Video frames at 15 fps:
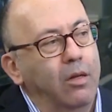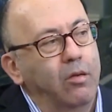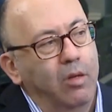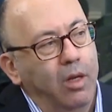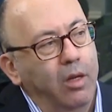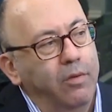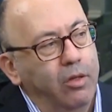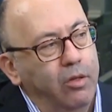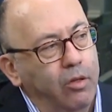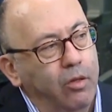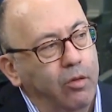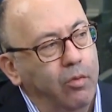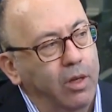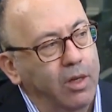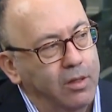that you have in the
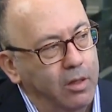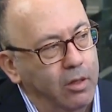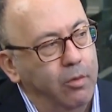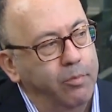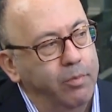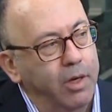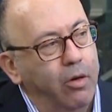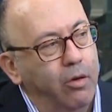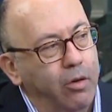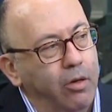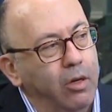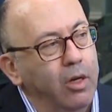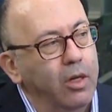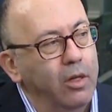U.S. and the power.